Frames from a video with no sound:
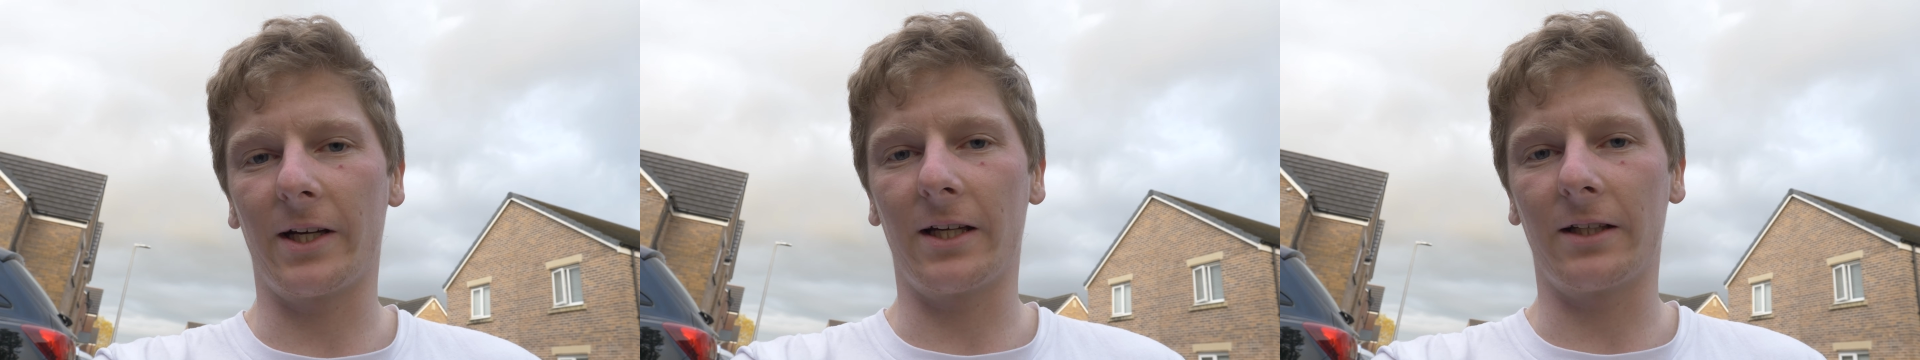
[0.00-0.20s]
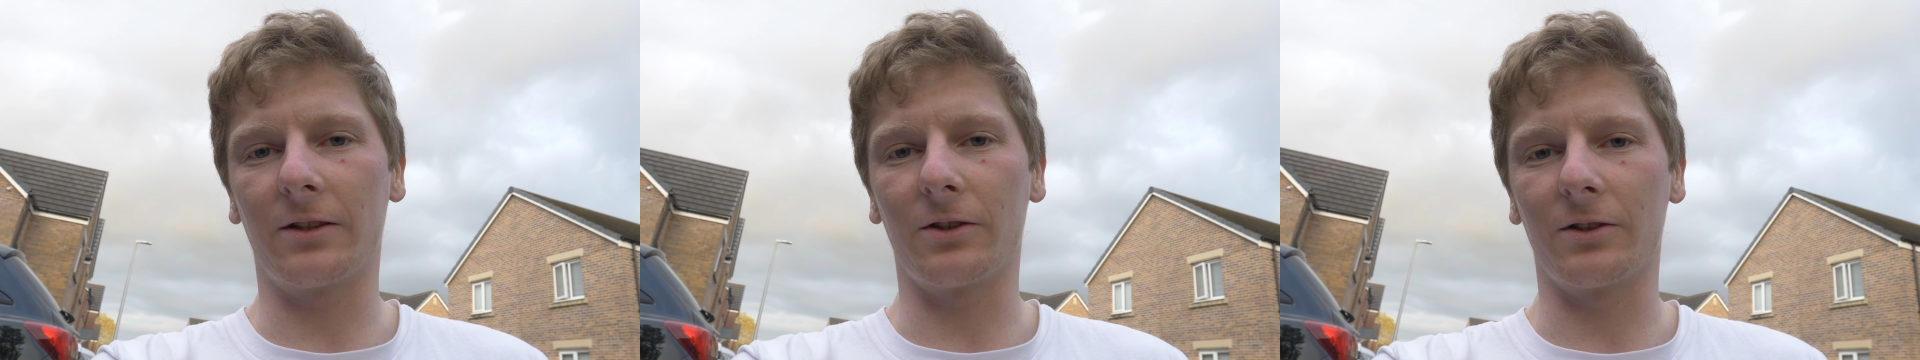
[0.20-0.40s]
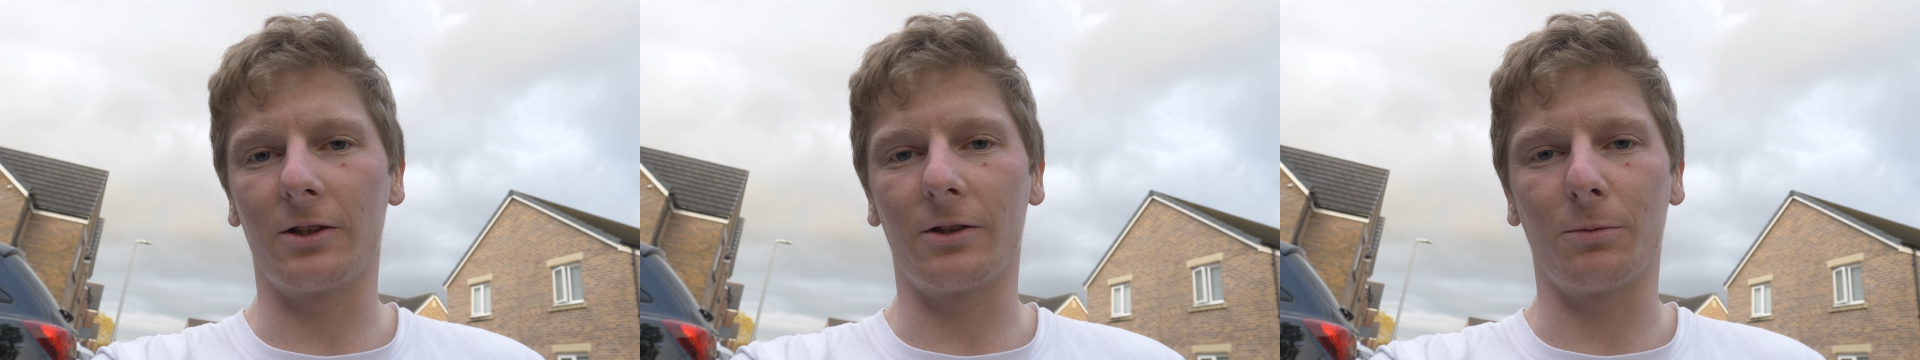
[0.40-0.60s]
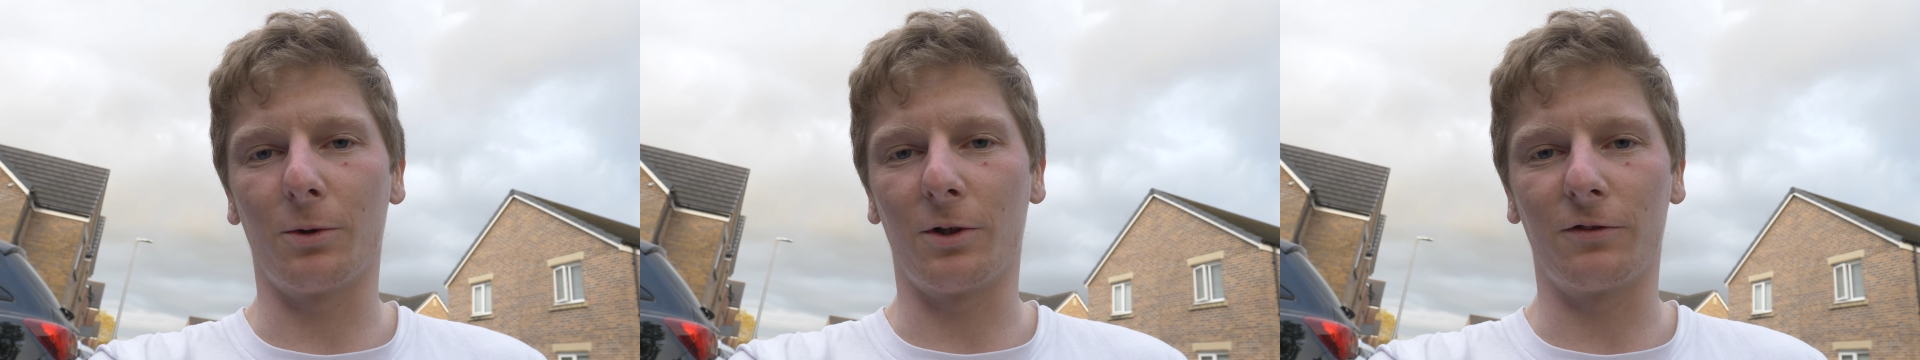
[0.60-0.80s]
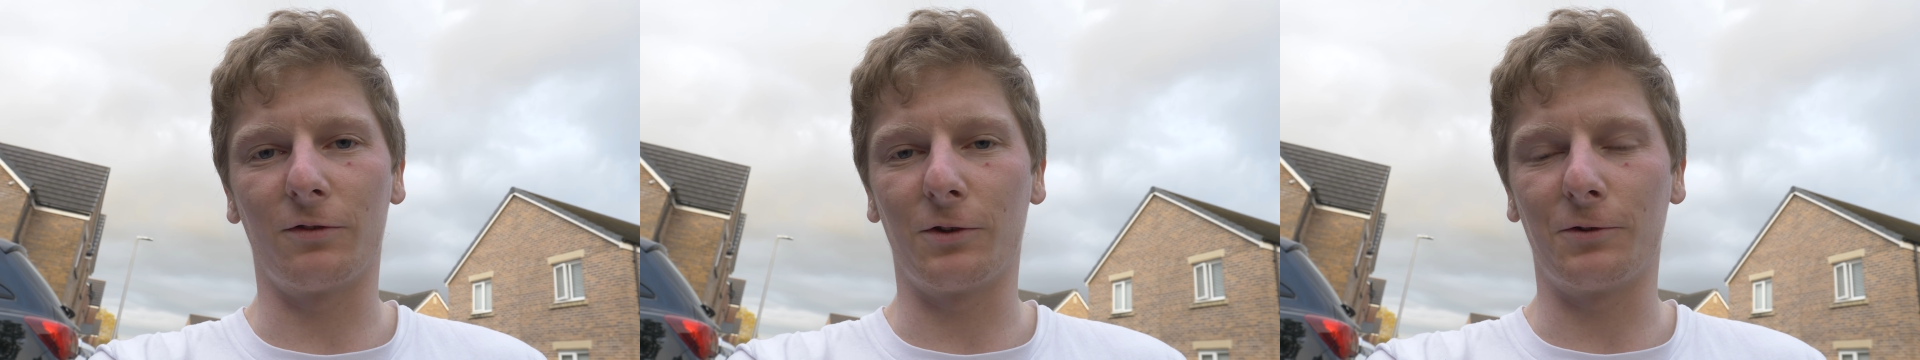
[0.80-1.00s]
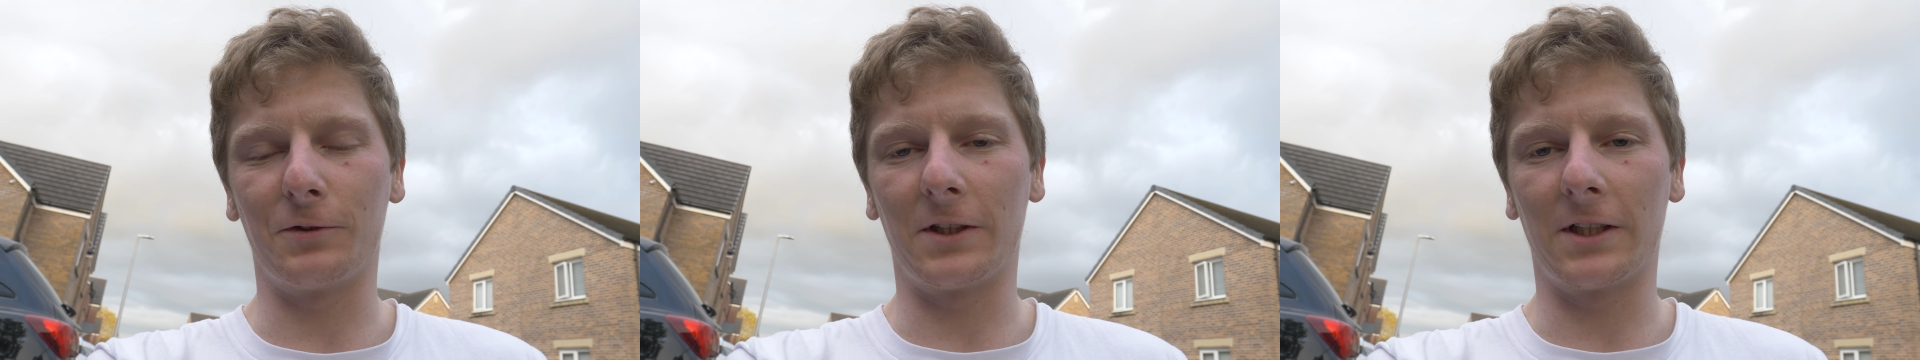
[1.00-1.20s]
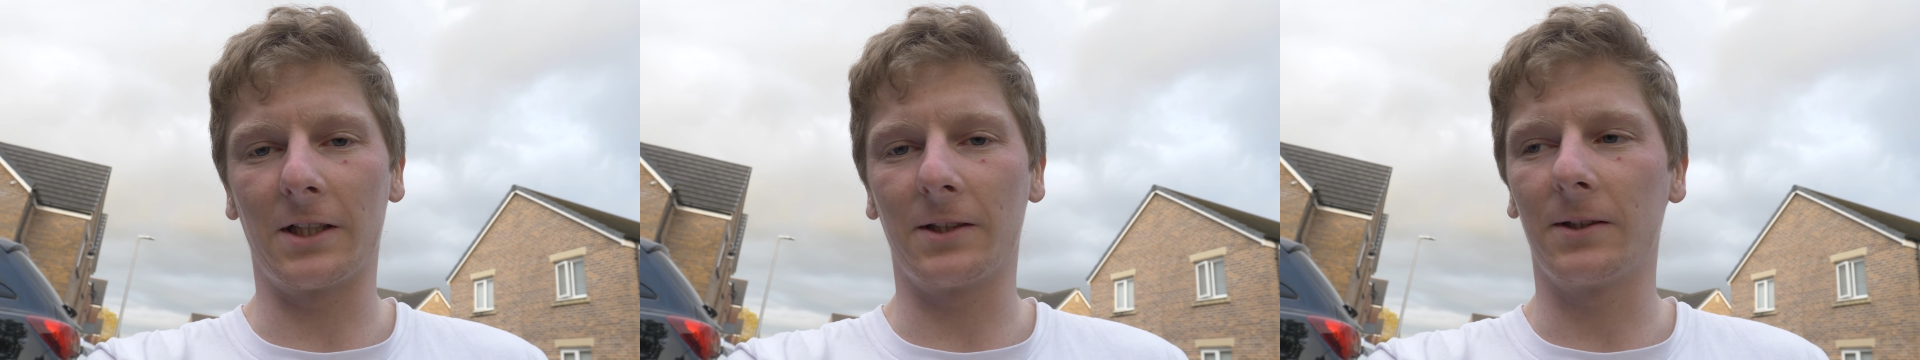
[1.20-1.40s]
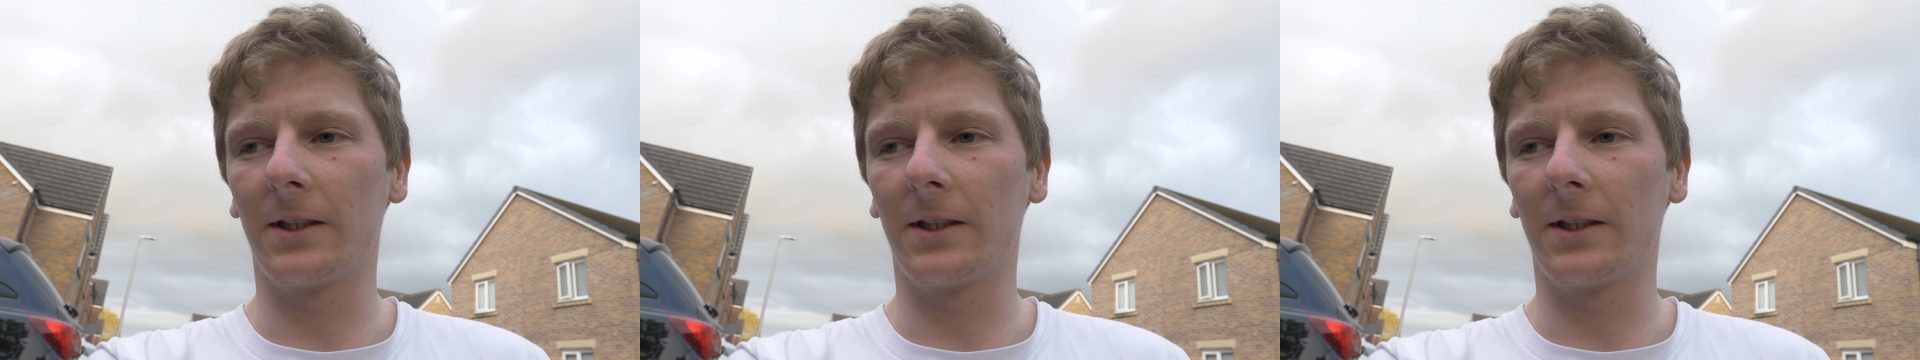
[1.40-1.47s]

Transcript: head because this is worth nothing now.